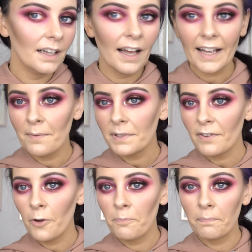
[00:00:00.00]
I can't believe
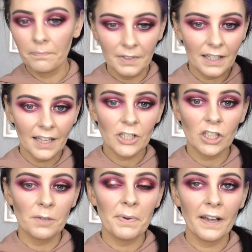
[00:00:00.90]
how
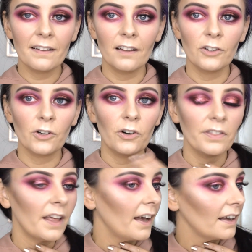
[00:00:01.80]
literally pale I look on
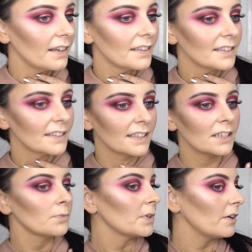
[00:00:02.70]
that
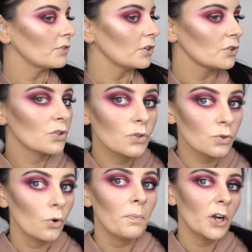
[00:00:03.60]
screen when I've got
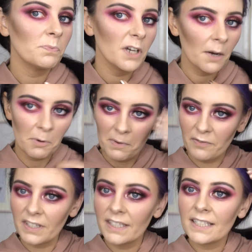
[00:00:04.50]
so much makeup on my
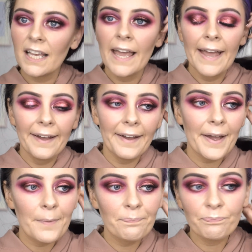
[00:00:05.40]
face.
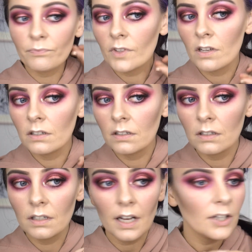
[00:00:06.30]

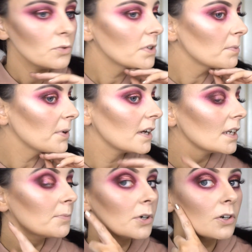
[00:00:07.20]
I don't want to put
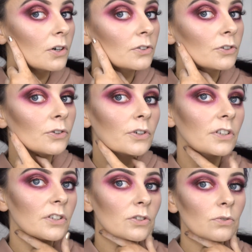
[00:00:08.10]
any more contour on,
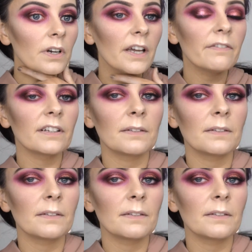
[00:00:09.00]
it's so heavy.